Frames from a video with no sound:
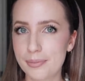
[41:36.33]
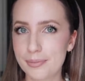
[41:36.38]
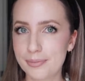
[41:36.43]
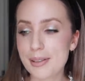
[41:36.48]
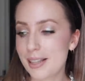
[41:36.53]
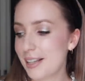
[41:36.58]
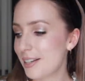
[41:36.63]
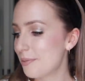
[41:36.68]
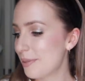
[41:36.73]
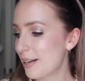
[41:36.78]

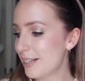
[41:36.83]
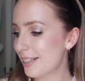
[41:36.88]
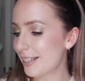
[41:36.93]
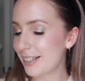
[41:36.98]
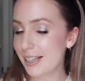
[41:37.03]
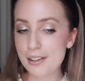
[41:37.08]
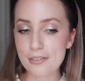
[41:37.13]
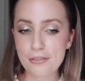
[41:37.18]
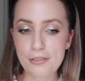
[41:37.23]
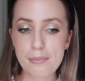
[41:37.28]
But that was
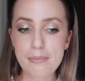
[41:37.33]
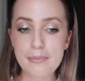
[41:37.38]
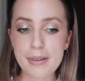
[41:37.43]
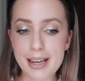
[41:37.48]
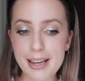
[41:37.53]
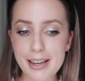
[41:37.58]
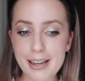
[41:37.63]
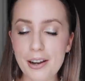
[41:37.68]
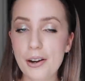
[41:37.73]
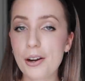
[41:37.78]
basically it from
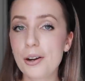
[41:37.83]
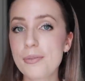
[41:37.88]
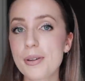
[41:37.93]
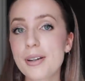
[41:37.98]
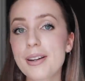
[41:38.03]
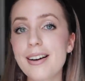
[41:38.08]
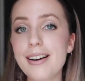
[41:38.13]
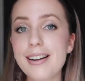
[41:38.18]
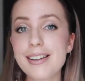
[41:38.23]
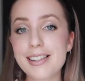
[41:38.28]
me. I hope you
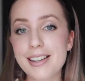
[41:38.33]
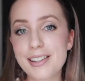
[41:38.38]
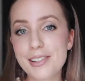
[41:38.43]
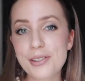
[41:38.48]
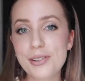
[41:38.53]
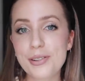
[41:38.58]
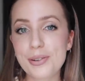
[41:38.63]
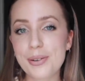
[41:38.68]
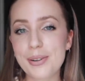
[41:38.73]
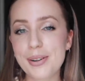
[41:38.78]
guys
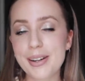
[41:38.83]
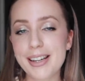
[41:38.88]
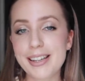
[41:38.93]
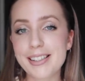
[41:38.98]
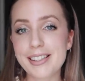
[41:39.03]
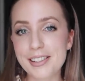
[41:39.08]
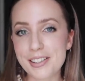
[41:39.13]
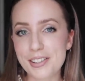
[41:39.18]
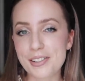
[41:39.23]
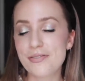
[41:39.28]

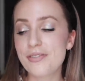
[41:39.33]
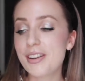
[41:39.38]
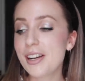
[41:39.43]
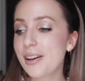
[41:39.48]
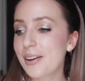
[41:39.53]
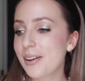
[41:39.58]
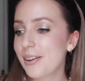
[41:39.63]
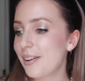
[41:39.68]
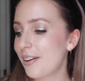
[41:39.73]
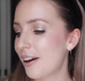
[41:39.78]
enjoyed this
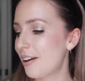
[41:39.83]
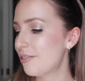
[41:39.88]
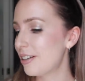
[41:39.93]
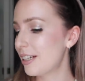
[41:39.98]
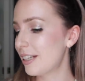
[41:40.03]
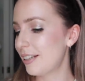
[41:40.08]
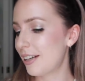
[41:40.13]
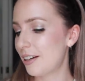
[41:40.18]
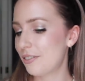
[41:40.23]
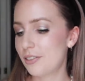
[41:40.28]
video. I
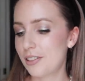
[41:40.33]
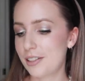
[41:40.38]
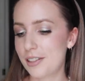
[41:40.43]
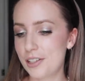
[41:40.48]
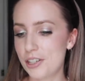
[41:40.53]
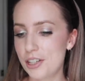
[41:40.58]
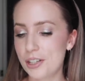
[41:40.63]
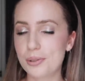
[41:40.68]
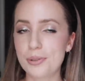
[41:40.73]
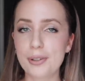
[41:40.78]
really loved the
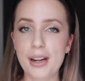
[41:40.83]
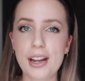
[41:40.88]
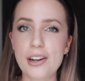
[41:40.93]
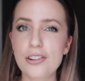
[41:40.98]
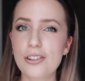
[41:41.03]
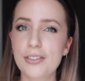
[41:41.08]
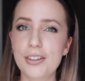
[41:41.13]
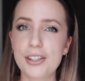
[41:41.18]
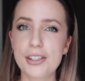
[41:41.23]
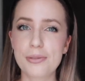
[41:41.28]
chill
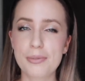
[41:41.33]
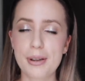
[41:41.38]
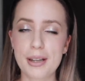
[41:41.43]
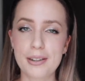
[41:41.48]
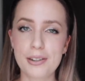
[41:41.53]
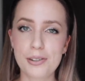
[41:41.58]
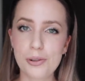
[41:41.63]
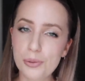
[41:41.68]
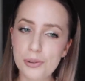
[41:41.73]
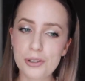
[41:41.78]
nature of it, just being
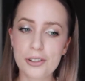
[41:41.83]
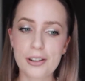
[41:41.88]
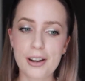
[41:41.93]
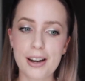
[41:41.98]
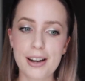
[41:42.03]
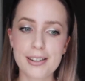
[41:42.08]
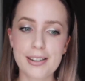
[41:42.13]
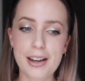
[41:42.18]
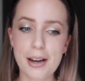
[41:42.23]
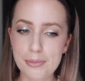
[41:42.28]
able to talk to you
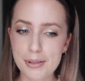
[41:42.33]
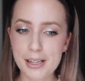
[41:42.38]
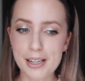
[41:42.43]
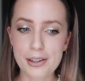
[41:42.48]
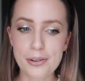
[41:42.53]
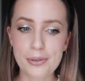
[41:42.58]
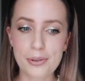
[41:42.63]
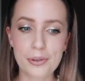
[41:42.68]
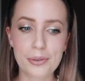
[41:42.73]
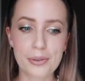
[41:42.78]
guys, update
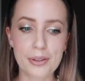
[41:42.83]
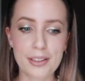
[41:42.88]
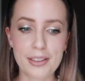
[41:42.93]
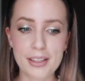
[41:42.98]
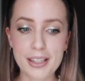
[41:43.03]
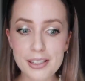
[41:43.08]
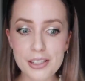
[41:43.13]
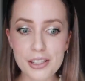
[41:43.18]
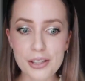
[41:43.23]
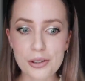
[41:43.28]
you on all the
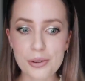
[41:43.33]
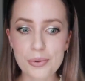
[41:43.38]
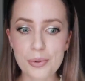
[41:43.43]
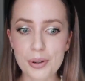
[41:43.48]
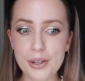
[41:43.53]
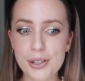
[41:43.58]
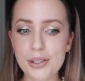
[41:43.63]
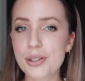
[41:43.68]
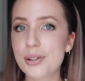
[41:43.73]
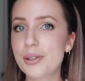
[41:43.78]
things that you
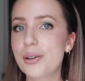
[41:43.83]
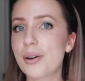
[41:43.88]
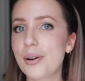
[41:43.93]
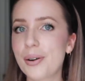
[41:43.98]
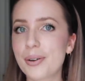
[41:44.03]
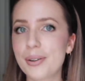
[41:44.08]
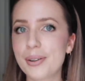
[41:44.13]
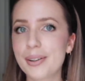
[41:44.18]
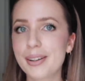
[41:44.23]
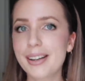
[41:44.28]
wanted to
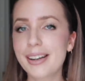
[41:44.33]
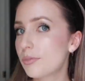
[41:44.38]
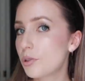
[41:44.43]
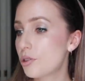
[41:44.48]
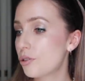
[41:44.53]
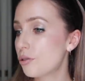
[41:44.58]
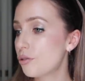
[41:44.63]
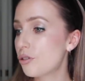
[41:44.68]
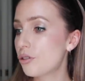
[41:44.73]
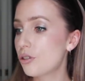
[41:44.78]
know.
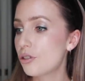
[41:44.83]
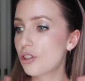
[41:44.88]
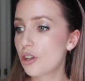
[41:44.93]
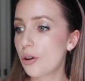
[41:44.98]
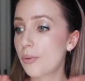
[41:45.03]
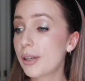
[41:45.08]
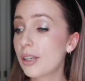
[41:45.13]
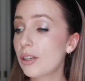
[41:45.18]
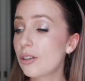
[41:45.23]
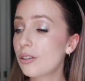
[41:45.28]
Also, also
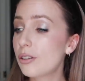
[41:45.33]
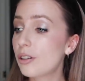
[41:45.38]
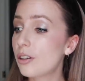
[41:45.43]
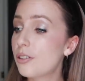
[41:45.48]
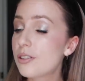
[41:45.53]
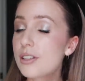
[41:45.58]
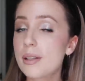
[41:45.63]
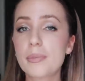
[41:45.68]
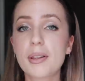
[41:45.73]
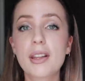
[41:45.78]
showing you, you
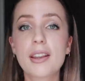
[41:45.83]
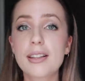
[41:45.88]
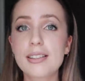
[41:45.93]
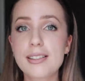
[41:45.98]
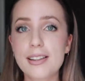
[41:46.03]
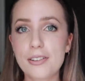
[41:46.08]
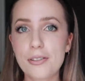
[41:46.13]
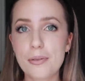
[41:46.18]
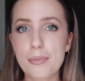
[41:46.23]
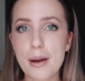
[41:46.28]
know, some of the things
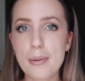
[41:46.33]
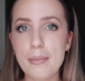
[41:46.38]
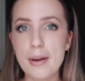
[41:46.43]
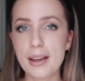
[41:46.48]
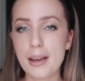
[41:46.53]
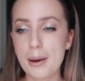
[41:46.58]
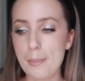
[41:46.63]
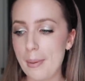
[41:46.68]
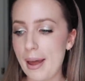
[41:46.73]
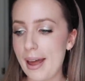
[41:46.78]
that are in my
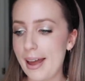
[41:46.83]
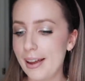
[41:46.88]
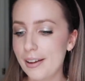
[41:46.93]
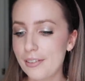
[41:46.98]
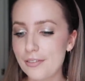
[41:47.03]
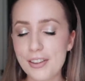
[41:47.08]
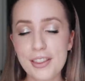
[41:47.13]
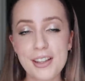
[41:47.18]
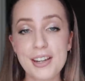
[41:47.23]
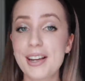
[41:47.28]
makeup bag
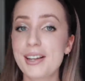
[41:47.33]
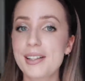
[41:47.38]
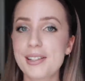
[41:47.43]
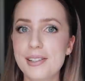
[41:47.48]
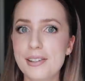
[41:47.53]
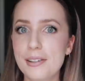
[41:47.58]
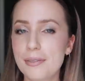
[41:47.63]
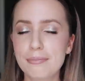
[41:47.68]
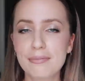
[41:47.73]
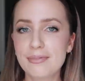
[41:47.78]
for the
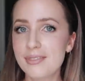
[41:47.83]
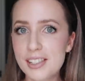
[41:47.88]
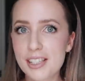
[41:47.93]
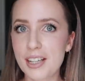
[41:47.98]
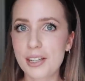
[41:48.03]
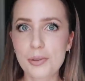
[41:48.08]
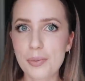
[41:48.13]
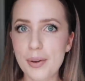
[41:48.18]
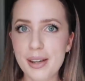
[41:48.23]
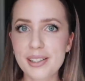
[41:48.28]
next
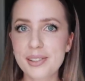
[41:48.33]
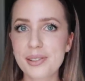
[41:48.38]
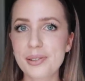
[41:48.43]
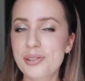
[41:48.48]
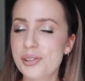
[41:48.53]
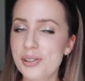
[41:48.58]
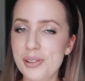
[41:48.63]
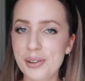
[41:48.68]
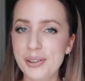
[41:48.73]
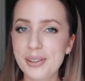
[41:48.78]
six weeks or
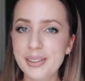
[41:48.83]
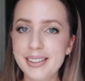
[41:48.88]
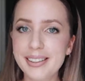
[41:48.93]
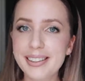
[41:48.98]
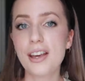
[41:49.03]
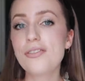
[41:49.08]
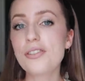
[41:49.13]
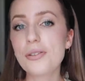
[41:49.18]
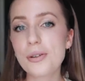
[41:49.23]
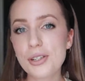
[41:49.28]
so.
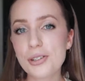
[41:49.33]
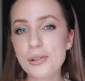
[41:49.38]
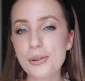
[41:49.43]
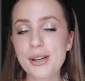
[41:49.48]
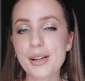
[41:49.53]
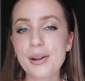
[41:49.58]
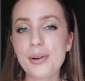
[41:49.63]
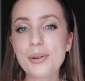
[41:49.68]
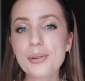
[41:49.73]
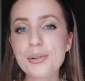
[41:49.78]
If you
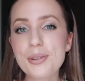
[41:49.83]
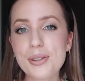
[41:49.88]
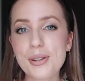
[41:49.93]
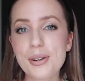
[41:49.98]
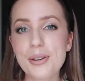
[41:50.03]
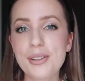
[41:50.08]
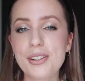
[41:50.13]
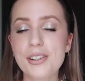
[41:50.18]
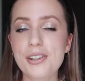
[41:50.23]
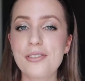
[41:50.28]
enjoyed it
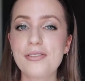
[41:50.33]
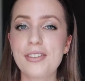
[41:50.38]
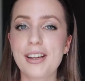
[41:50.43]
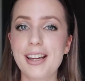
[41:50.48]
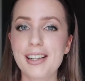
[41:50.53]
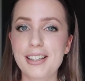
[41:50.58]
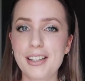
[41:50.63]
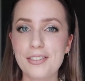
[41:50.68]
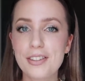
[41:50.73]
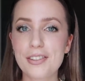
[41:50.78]
also, then don't
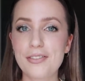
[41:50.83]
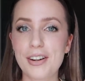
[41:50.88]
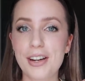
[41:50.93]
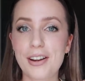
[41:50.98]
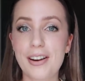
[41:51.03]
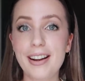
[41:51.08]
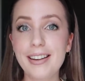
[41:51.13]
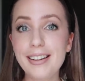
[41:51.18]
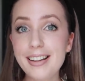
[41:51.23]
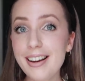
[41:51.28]
forget to give this
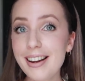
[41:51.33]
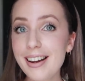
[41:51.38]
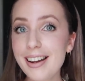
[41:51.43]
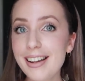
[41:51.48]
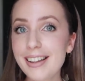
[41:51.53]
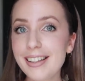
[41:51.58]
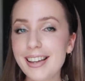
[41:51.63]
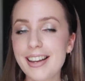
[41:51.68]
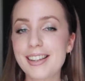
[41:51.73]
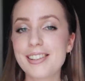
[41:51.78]
video a
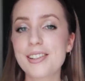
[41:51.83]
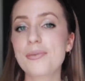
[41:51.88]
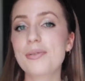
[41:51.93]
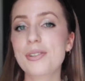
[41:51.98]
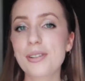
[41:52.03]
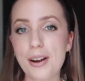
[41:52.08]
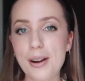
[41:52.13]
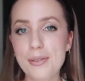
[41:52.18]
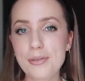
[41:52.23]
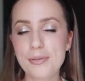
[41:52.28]
like and
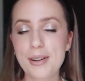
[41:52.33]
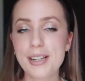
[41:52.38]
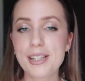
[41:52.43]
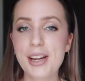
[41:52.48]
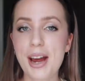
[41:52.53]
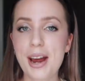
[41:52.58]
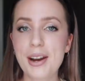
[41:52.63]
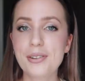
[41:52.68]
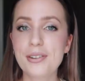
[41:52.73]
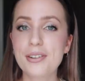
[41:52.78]
subscribe to my
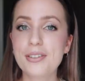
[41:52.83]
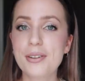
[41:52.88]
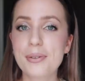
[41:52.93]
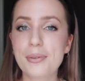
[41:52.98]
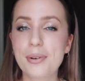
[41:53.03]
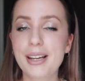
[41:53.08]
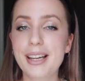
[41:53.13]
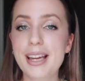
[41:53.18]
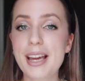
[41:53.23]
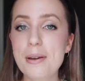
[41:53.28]
channel if you
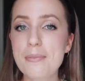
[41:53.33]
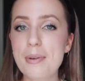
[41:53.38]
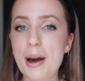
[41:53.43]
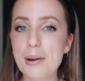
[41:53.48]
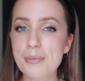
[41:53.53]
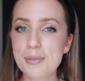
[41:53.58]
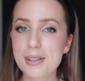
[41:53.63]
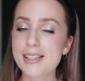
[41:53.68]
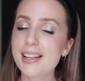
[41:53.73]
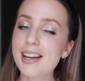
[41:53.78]
want to keep
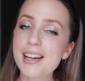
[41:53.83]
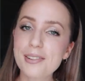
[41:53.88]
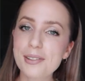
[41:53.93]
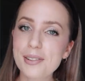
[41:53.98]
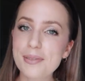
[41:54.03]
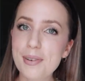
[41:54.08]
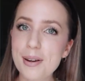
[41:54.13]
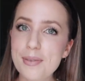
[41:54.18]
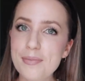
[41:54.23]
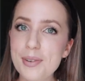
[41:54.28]
up to date
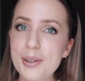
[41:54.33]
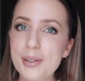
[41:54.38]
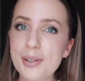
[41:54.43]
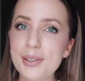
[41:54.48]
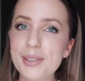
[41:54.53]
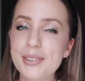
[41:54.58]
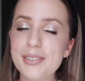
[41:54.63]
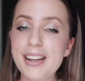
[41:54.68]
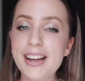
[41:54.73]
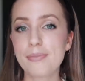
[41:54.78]
with my
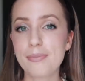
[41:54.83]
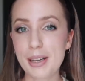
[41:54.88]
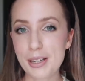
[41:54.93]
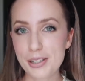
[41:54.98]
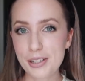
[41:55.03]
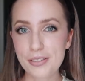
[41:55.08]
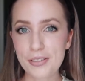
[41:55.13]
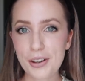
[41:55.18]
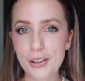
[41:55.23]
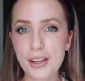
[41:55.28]
move. Make
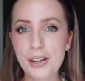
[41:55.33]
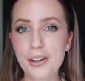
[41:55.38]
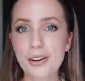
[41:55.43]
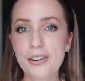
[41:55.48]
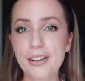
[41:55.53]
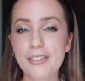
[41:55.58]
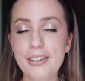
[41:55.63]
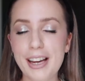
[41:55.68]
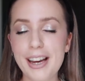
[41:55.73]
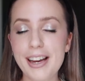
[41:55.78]
sure you've got that
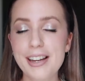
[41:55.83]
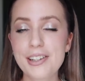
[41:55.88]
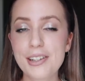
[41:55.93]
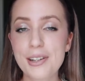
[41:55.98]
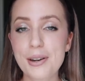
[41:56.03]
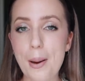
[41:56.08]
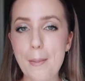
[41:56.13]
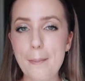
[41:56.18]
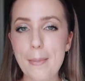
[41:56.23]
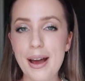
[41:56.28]

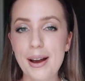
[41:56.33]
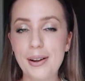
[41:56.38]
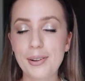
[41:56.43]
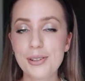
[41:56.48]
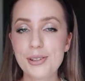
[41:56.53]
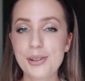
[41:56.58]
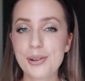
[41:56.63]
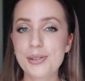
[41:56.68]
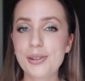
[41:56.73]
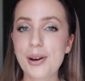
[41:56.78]
notification bell
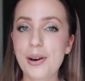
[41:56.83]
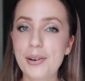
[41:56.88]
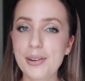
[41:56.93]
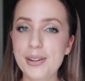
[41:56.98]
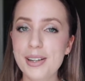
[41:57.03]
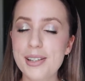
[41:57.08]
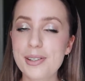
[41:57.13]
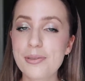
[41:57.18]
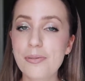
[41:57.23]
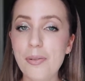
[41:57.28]
turned on
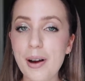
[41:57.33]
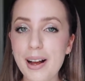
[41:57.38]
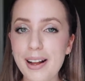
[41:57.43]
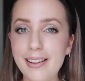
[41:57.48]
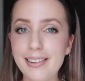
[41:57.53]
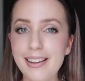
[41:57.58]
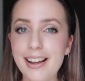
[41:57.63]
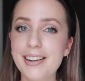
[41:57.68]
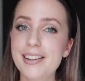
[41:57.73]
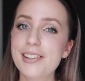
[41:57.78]
as
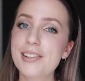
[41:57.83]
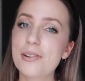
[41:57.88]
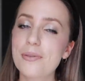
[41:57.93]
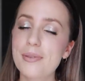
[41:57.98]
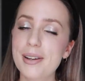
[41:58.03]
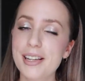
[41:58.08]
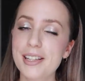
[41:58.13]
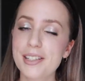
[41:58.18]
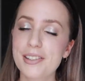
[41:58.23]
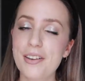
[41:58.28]
well. And until
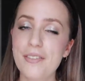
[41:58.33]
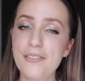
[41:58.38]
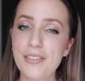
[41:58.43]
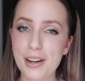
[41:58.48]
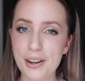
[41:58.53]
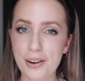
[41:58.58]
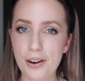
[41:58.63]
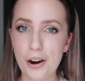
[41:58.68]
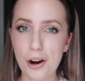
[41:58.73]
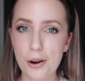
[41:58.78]
my next
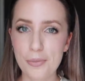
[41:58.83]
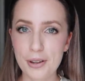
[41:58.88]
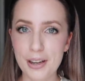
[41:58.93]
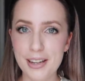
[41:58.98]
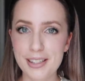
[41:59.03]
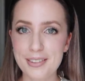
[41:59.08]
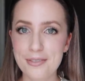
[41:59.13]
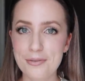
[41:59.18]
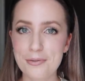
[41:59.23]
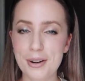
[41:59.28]
video, I hope you
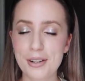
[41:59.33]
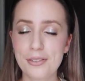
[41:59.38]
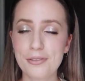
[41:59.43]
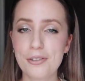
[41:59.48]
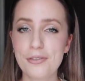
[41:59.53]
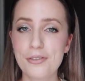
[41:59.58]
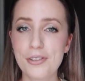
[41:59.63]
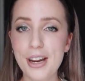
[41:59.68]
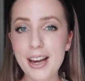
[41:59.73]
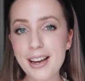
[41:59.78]
guys have a wonderful
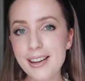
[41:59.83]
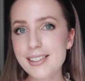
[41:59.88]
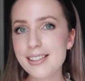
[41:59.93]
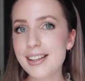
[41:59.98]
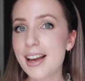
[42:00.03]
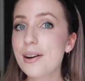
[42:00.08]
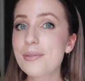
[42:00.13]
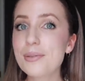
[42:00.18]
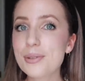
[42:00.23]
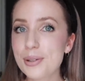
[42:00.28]
few days
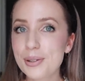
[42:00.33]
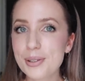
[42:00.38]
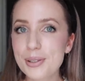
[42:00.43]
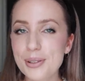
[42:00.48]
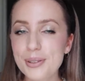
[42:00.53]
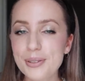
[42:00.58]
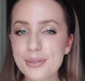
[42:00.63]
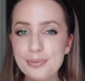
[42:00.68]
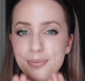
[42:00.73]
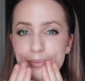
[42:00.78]
and we'll talk
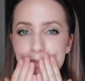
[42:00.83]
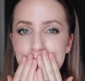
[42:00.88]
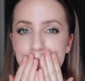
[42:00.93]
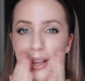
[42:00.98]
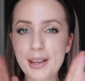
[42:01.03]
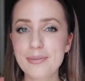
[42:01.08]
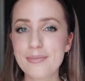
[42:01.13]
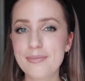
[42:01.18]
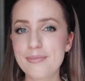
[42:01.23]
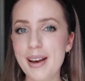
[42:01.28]
soon.
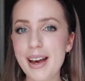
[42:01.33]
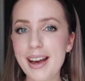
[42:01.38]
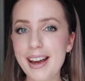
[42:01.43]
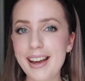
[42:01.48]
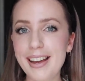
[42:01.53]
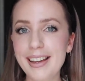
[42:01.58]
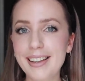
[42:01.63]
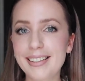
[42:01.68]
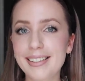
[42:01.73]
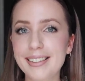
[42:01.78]

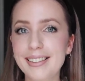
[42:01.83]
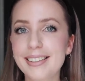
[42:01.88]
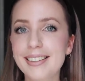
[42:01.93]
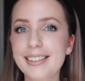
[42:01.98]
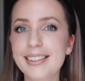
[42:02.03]
Bye.